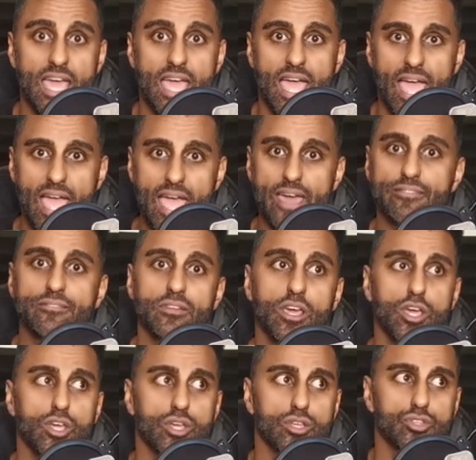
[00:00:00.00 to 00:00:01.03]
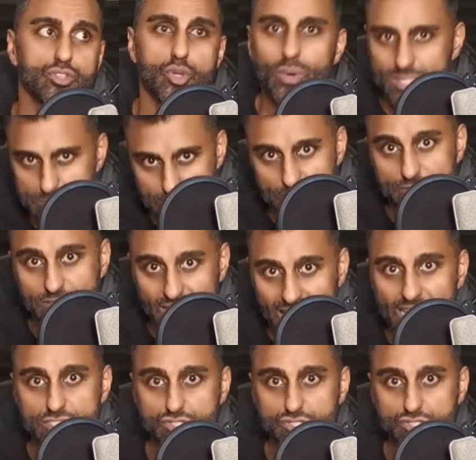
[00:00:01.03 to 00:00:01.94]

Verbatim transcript: and USB flash